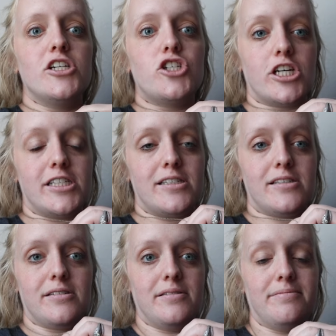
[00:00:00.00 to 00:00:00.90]

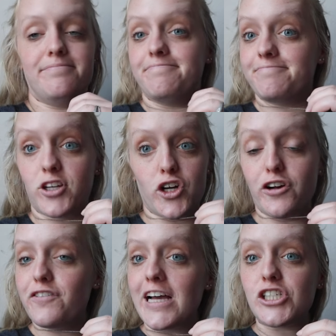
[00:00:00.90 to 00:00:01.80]
just good
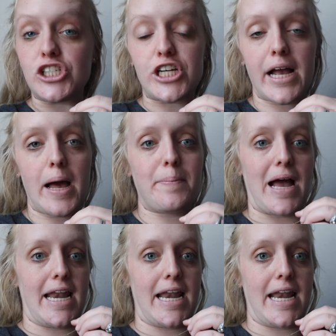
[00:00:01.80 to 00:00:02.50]
old fashioned checkup.